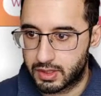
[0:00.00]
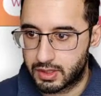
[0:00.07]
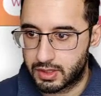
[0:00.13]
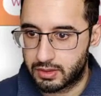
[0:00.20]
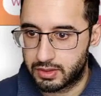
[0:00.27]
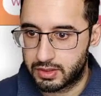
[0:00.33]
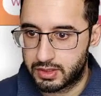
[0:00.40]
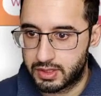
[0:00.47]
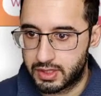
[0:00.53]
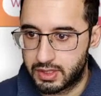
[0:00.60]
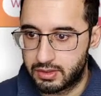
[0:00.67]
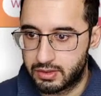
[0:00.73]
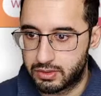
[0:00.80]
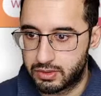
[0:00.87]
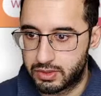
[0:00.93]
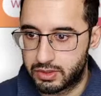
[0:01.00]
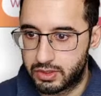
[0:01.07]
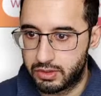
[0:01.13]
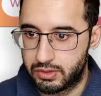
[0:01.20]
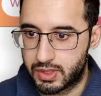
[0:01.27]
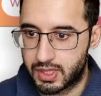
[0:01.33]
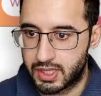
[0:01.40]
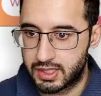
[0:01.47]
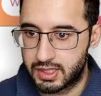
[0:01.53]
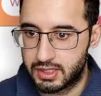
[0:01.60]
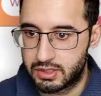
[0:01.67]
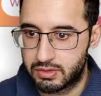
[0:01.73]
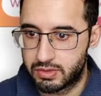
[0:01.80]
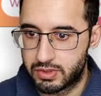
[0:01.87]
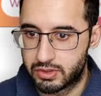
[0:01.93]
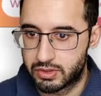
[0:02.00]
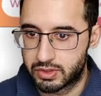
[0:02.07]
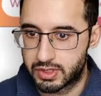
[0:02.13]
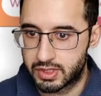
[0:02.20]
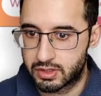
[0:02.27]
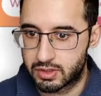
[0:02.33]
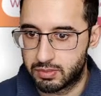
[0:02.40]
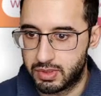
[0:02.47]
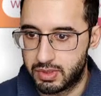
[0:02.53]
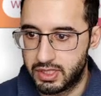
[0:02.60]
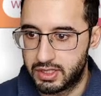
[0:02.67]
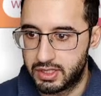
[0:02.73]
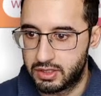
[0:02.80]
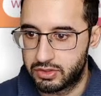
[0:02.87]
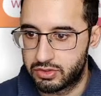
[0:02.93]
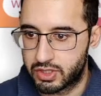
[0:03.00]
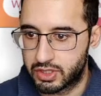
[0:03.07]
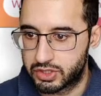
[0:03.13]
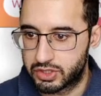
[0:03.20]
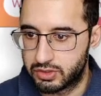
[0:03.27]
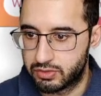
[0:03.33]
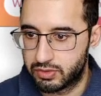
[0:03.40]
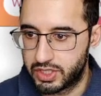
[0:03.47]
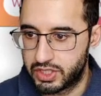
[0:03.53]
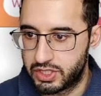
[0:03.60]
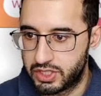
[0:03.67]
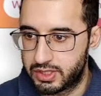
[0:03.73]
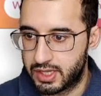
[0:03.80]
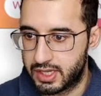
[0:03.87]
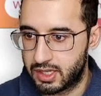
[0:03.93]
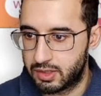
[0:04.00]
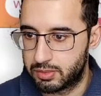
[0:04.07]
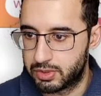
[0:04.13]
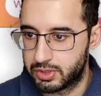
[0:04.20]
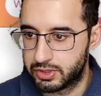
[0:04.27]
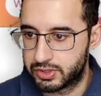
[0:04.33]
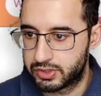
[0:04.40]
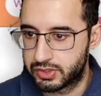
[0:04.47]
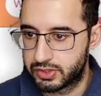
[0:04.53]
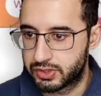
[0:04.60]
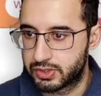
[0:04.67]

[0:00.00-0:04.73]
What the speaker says: Signal to the UI that this resource has completed instruction. Register outputs.